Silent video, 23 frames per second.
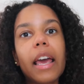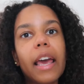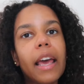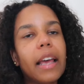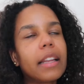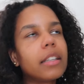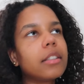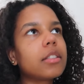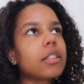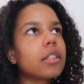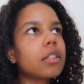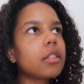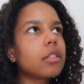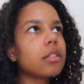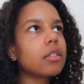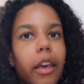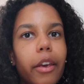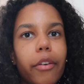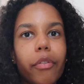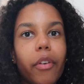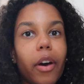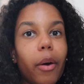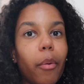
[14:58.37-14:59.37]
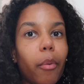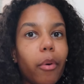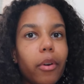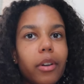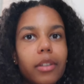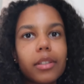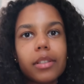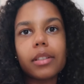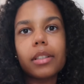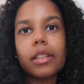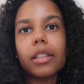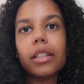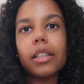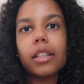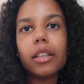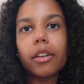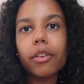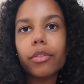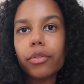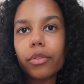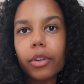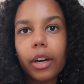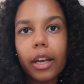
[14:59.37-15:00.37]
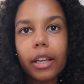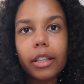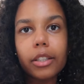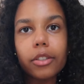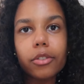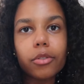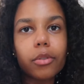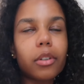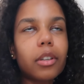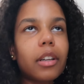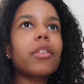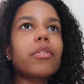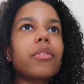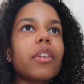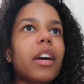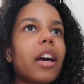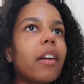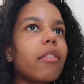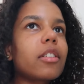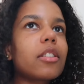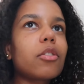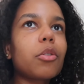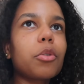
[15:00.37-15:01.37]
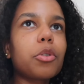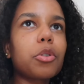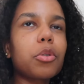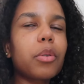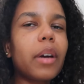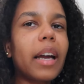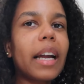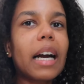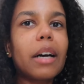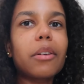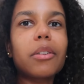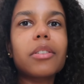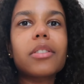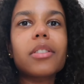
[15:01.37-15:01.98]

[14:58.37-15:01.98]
And if I want to see a friend or if I have a social hangout,